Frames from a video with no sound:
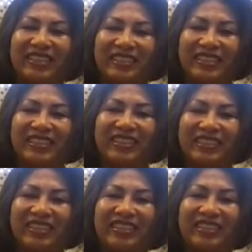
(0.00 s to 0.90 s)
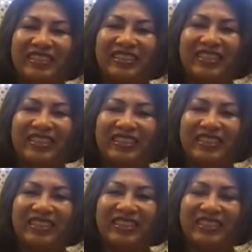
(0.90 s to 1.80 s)

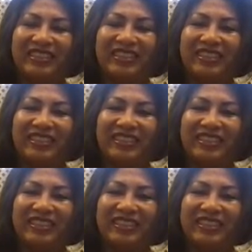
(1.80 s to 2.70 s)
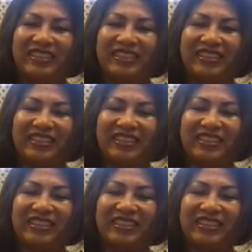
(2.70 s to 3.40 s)
(not speaking)